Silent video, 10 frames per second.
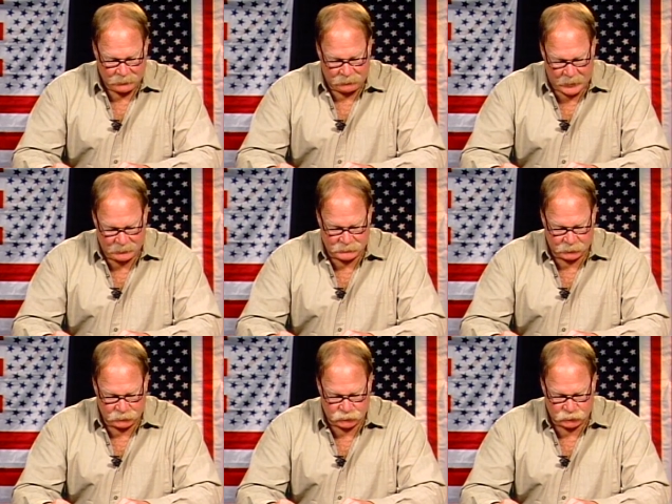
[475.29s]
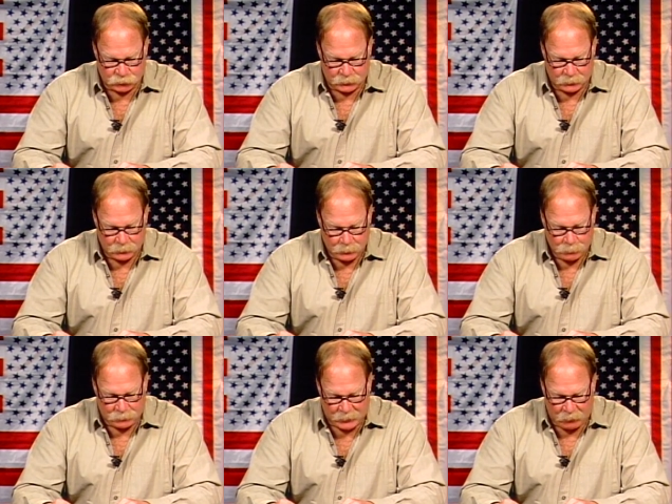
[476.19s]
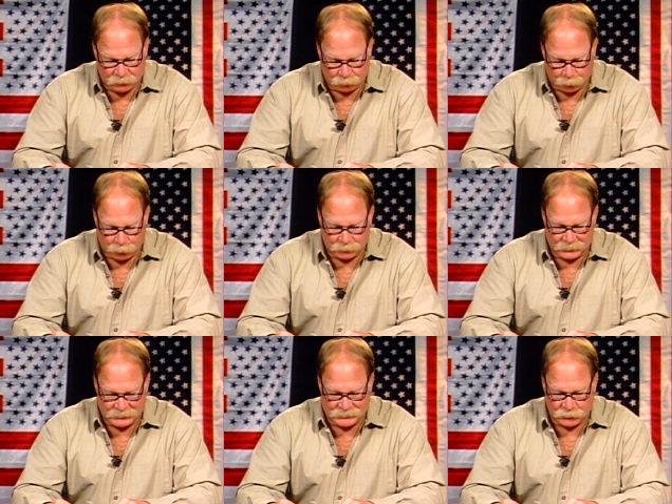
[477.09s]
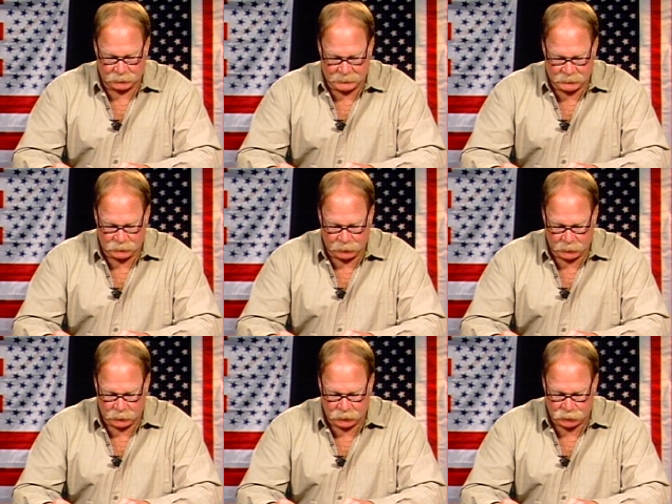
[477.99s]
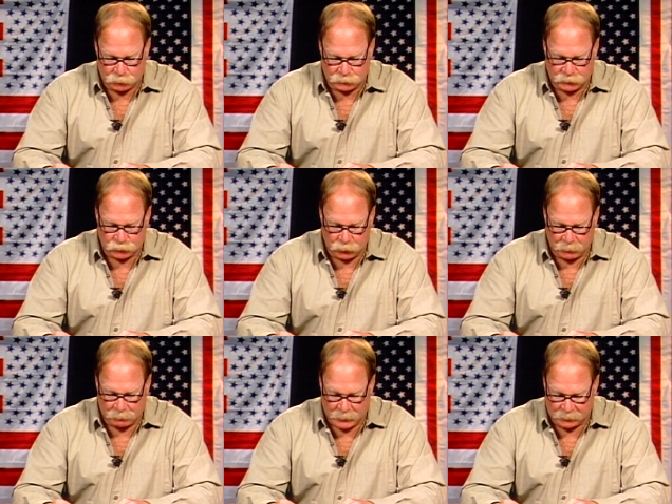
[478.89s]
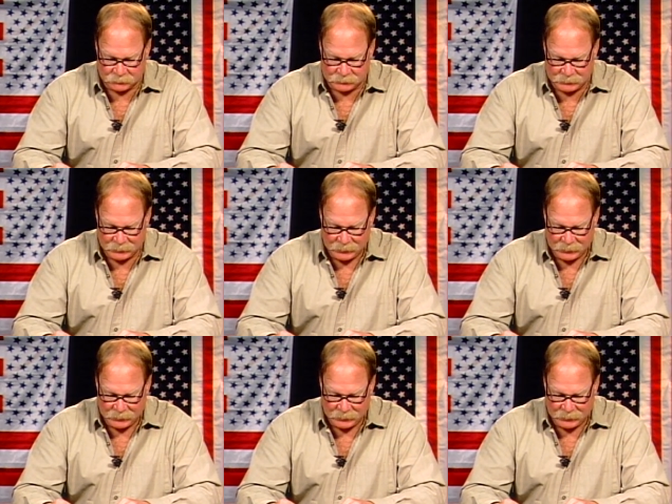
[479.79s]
That is understood. But after all, it is the leaders of the country who determine policy,